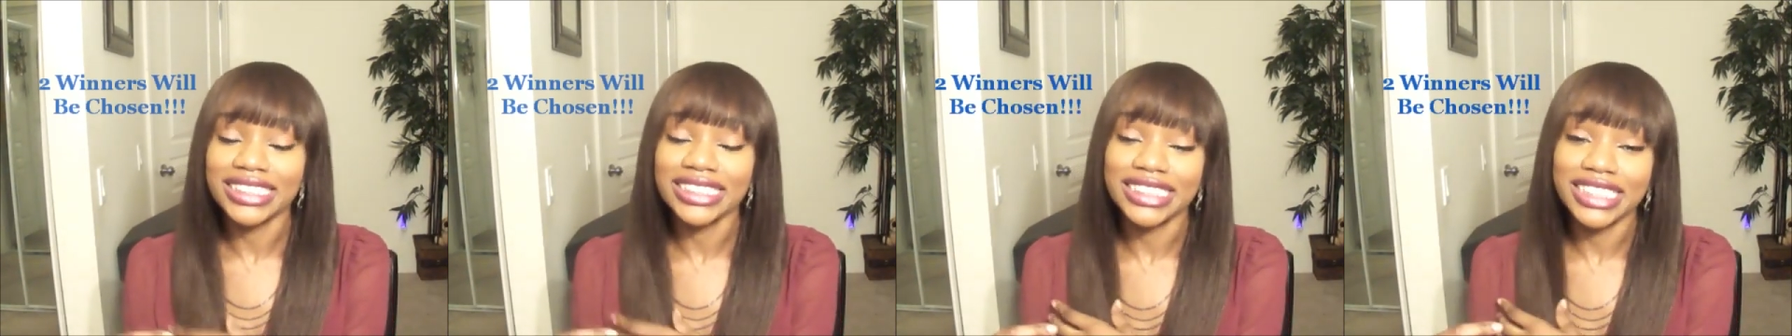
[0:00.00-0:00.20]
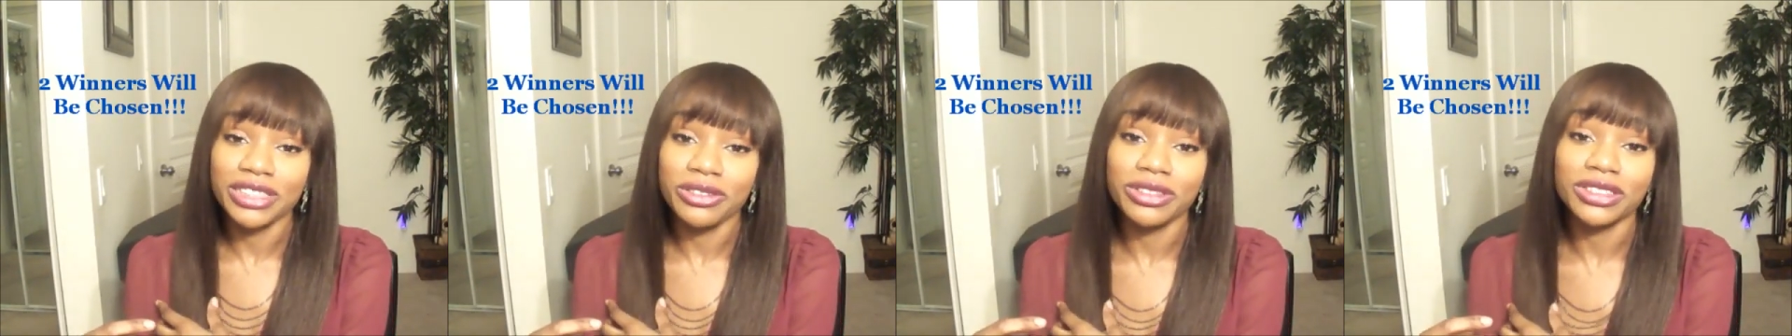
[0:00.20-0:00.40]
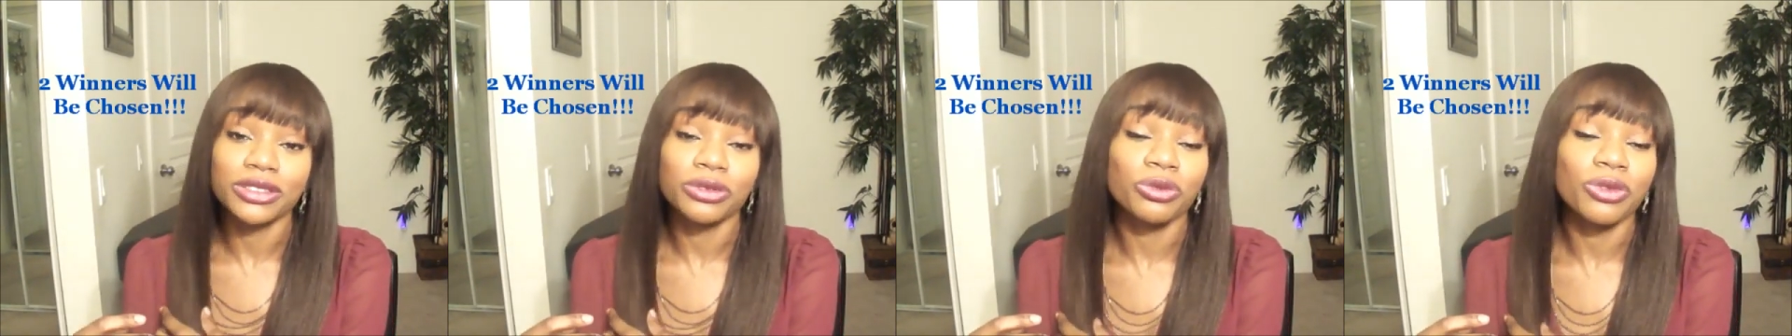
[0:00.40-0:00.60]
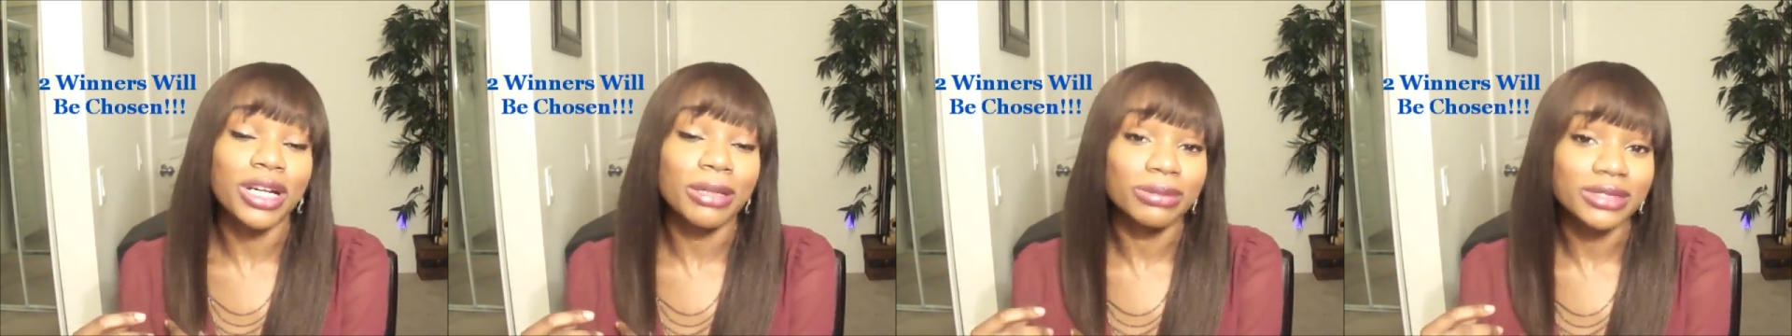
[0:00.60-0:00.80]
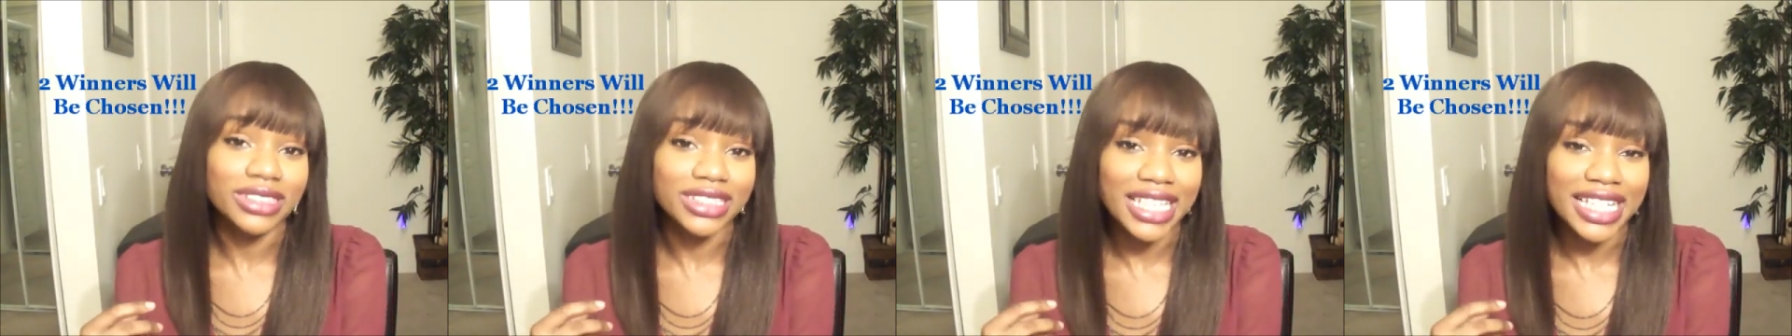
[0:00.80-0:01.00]
Secret's
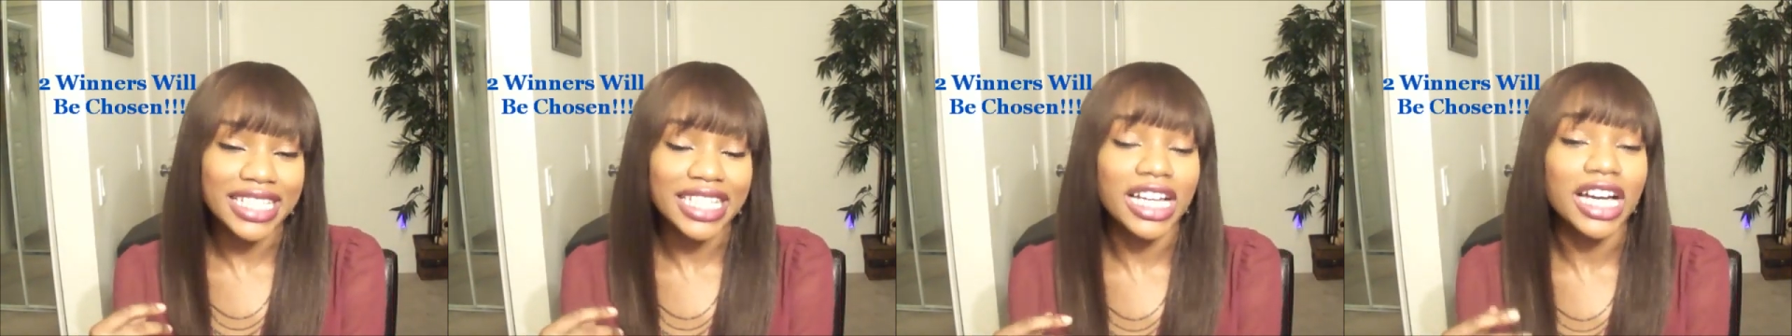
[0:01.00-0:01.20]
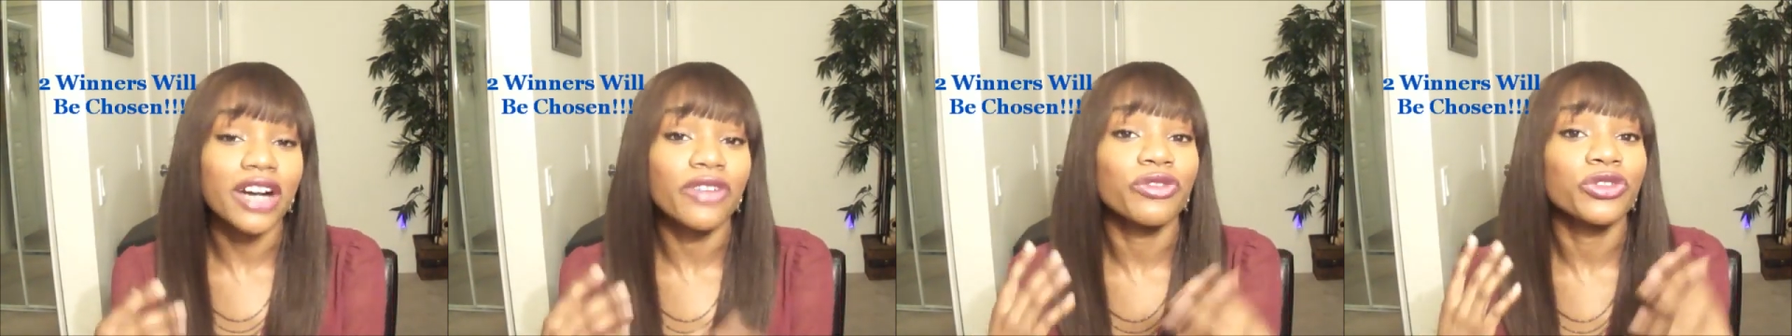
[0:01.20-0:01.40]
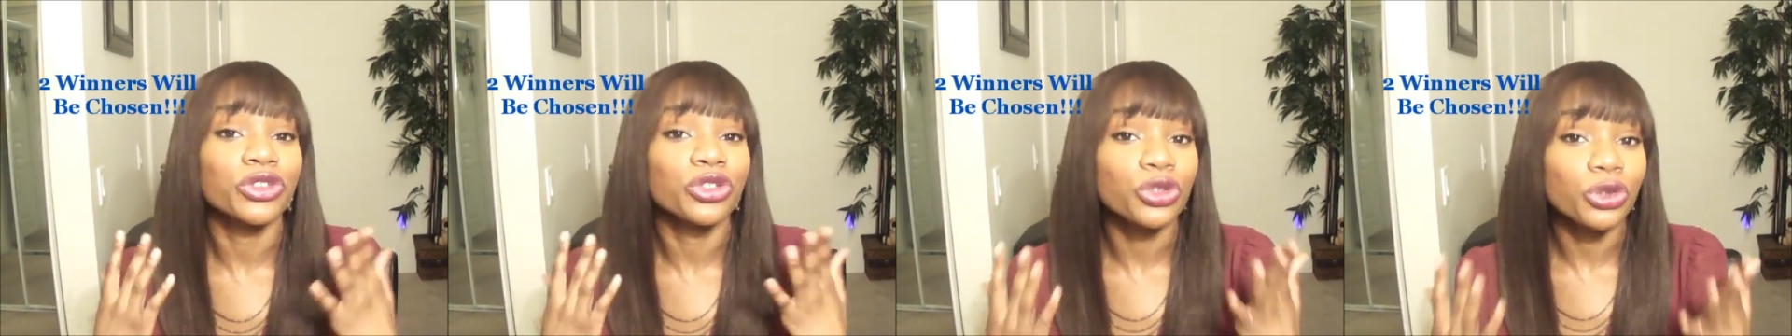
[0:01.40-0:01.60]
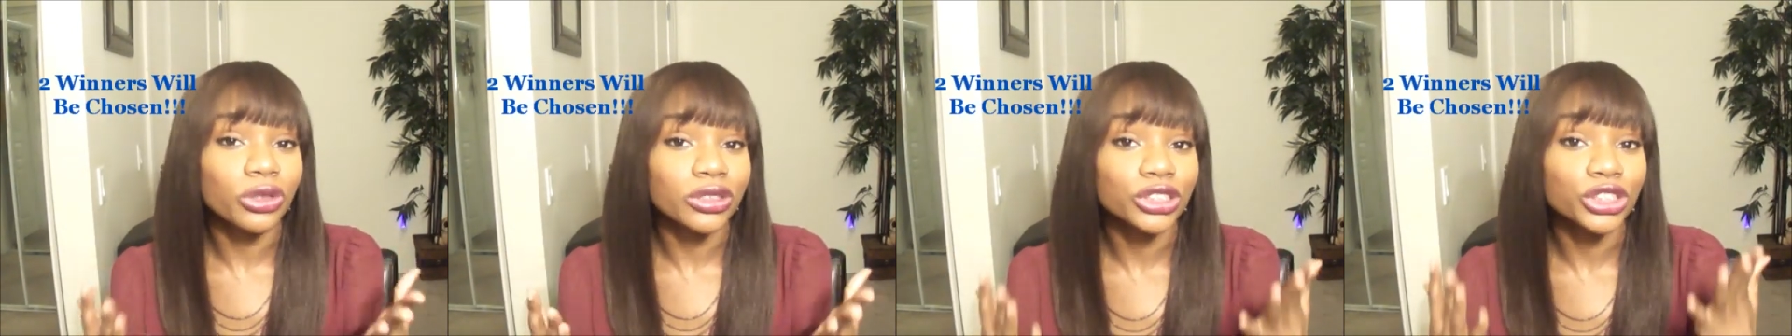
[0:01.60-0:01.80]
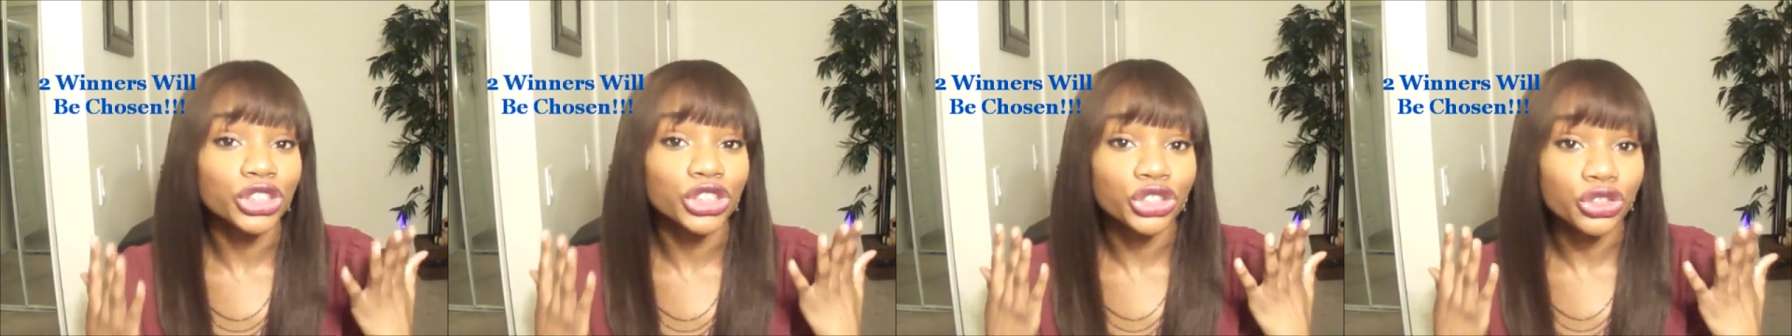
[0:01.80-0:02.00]
website of your
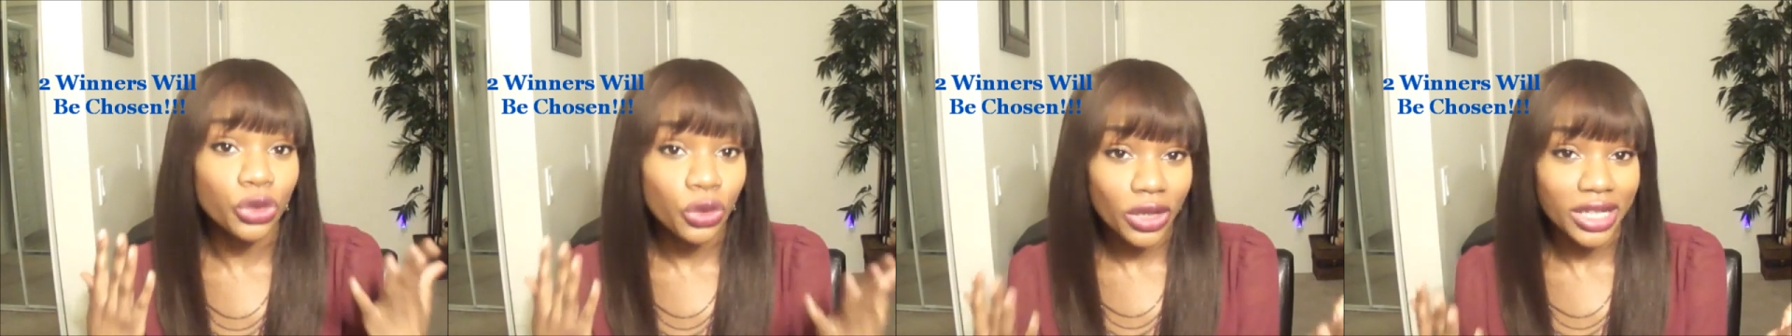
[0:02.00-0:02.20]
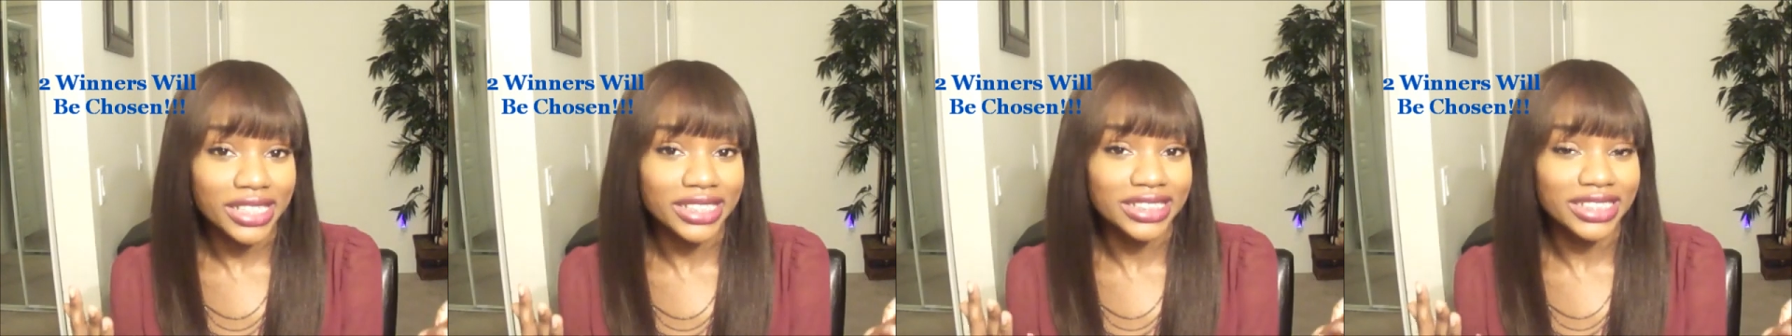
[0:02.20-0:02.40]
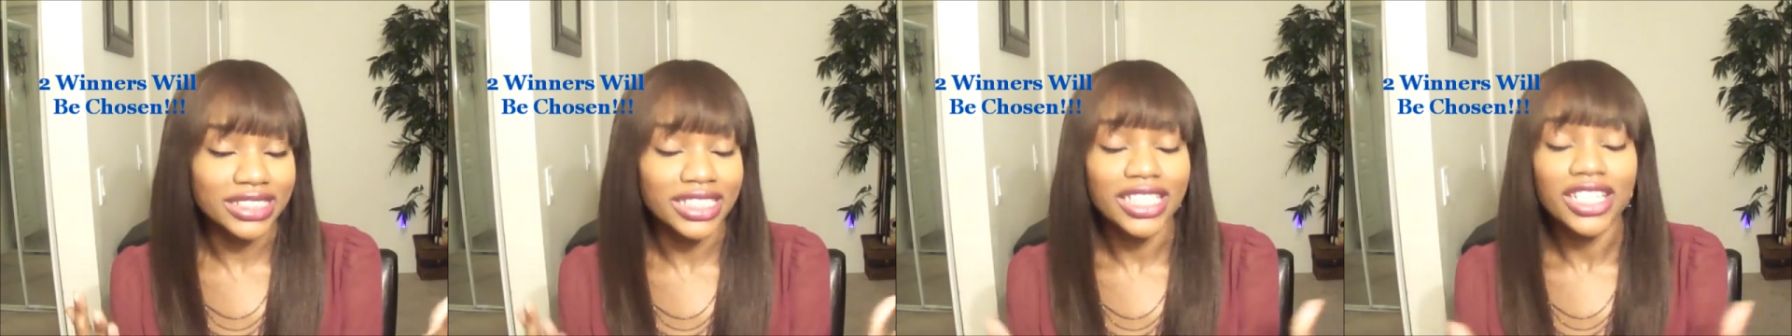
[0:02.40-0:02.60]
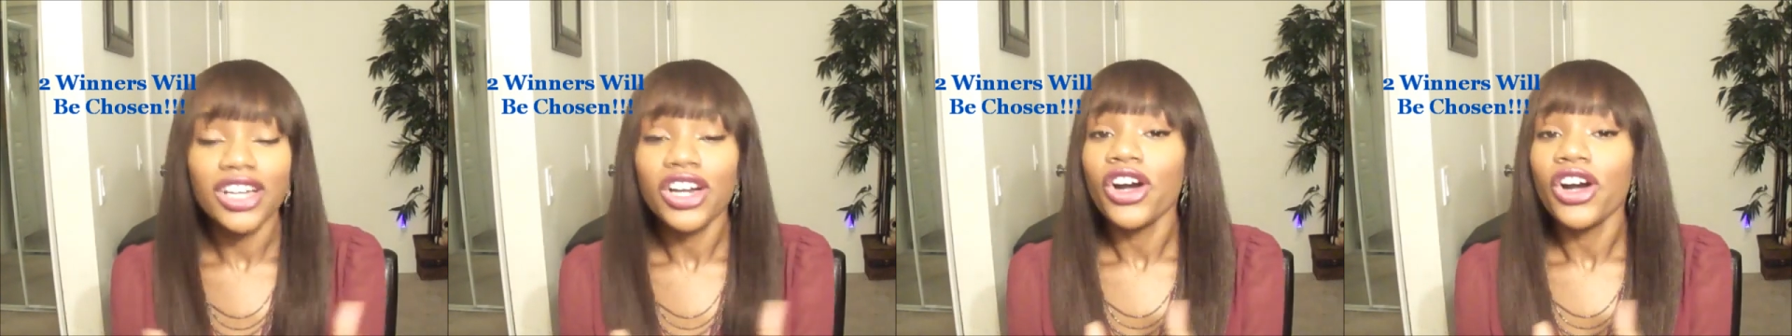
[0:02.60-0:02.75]
choice,